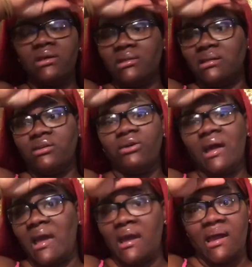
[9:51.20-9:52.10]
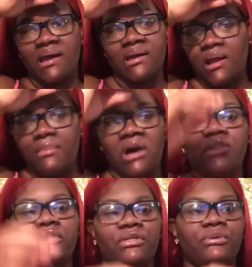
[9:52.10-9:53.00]
little ad
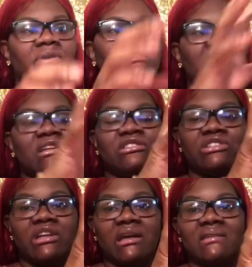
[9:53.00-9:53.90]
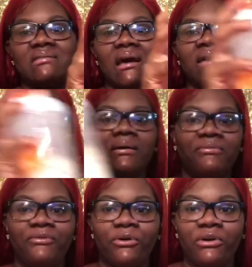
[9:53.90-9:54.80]
about the 310 shake, signed up
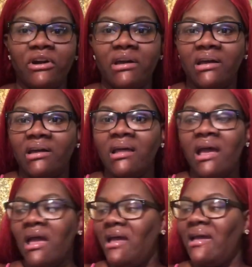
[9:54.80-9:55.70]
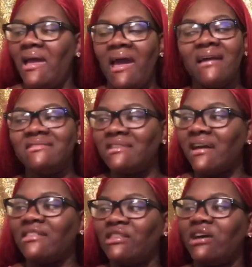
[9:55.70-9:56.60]
for it, had
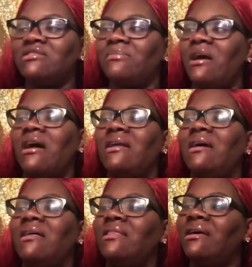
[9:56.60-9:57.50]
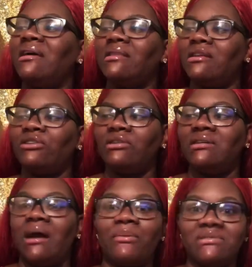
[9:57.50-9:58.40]
second thoughts about it, and then
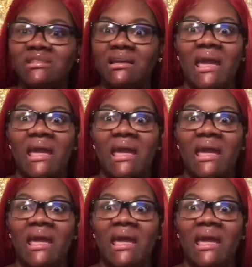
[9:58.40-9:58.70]
literally I was seeing